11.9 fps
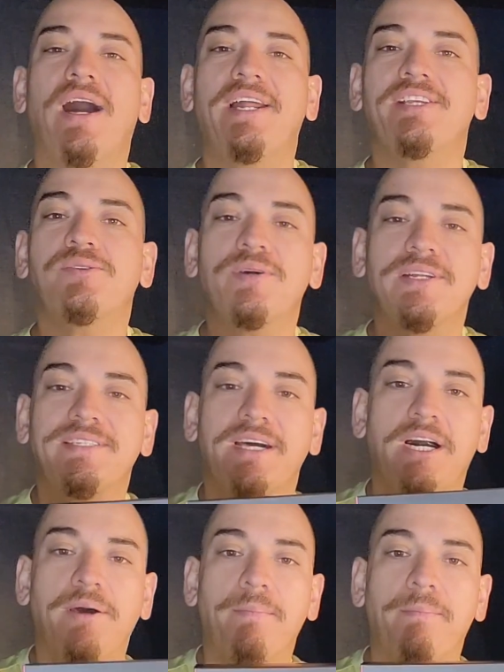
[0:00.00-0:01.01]
I just wanted to
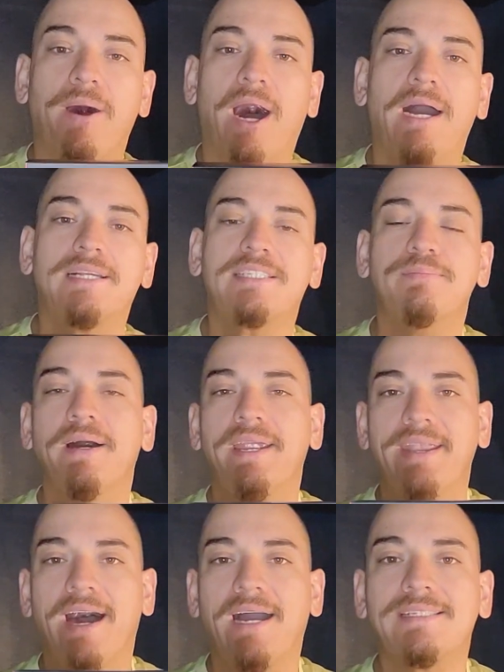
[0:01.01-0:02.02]
unbox my
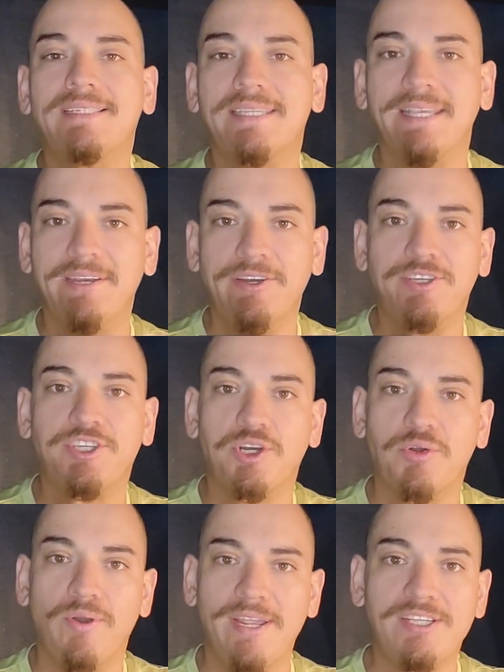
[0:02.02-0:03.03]
Noxgear
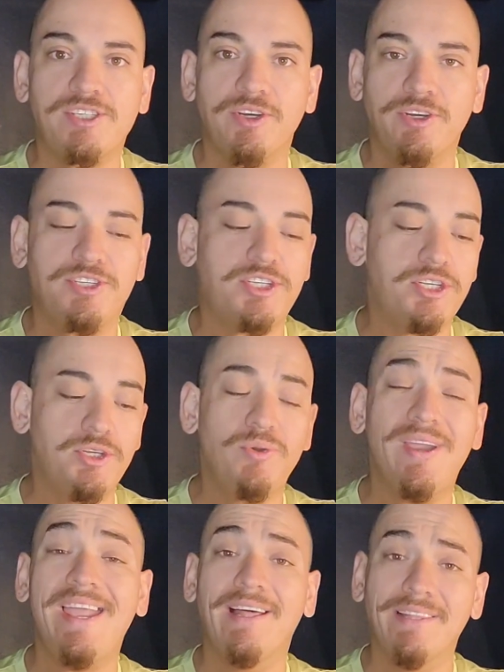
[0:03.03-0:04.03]

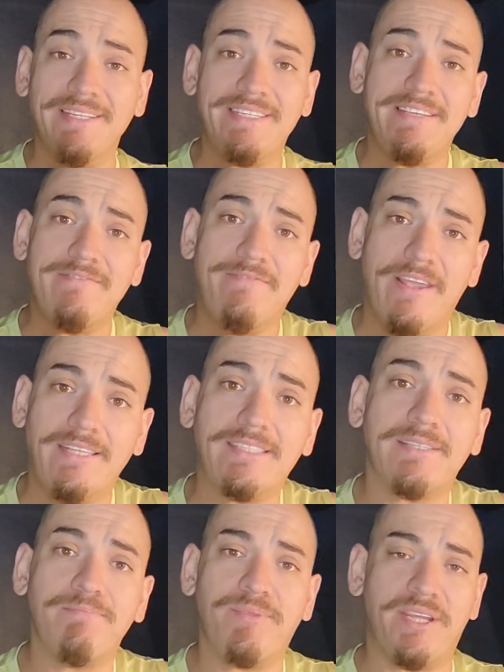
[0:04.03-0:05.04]
Tracer2 LED
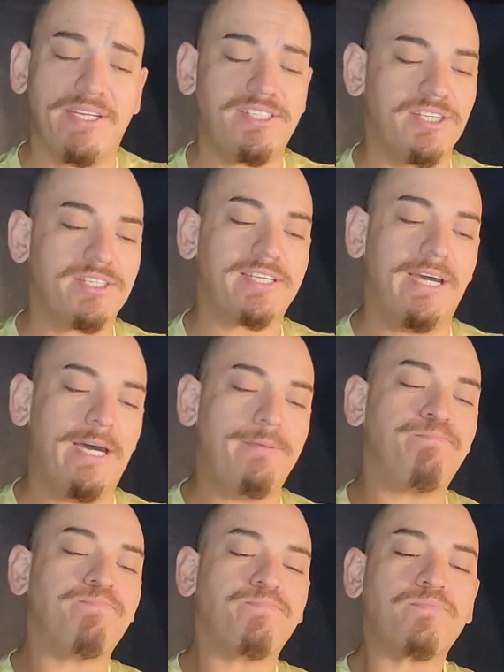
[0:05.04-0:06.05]
vest that I just got.
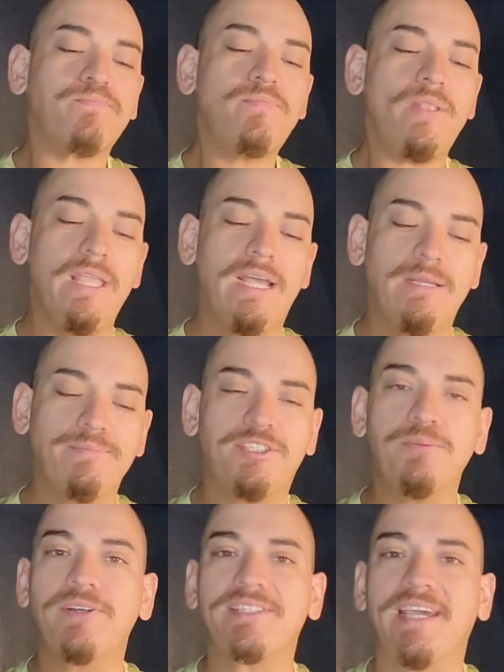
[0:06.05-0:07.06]
I'm
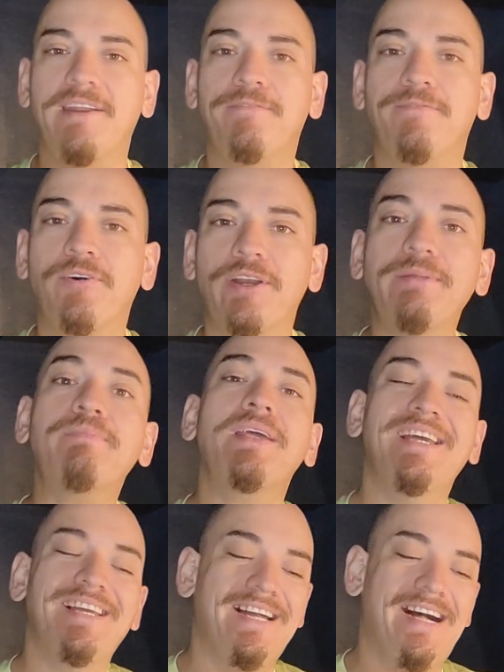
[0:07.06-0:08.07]
super excited for it.
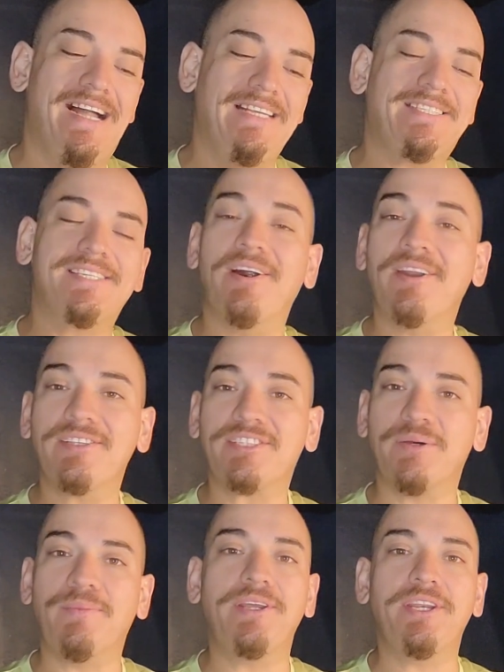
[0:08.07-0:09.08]
I saw it on
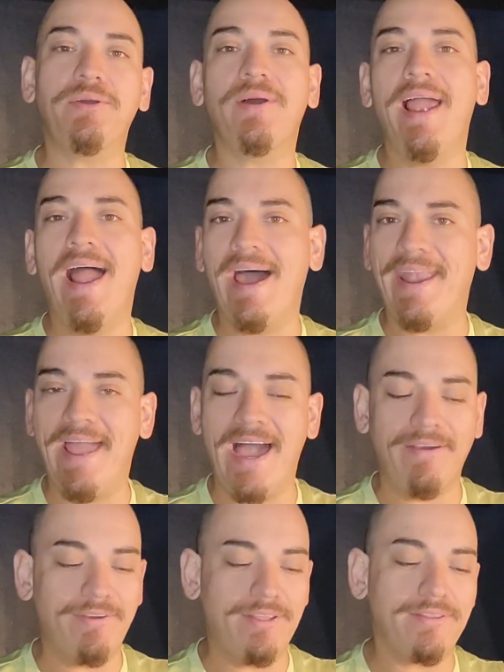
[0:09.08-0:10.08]
someone, knew I had to
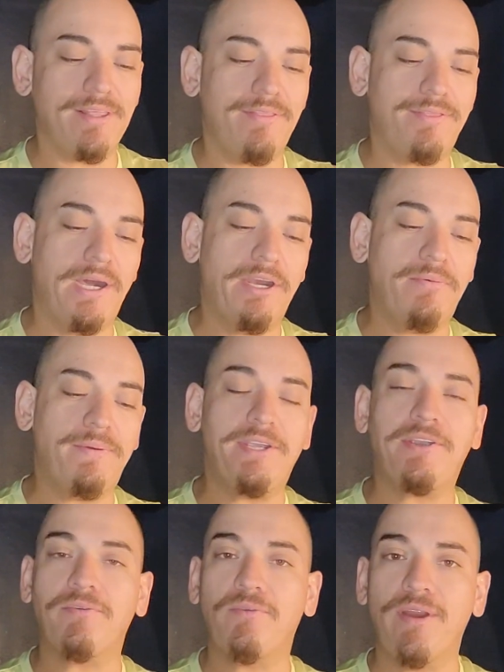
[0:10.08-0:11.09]
have it. I thought it'd be
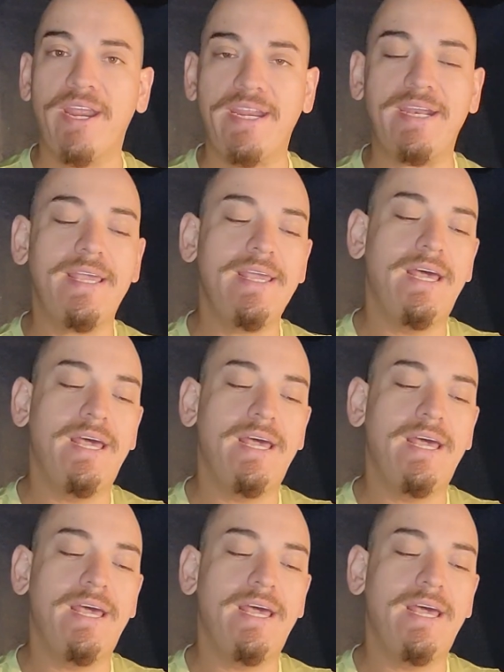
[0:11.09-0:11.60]
great